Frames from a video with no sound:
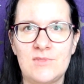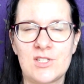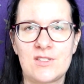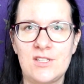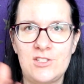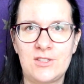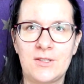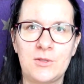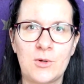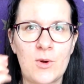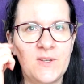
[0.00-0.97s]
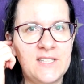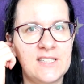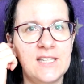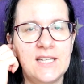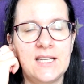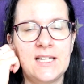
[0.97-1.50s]
just digital drawing.
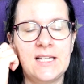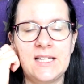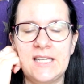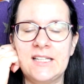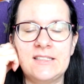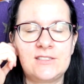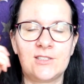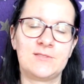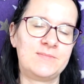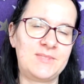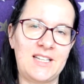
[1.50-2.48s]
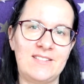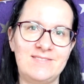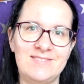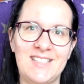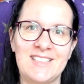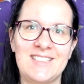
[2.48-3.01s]
So yeah,
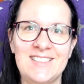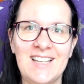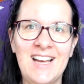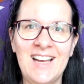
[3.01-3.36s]
that's it.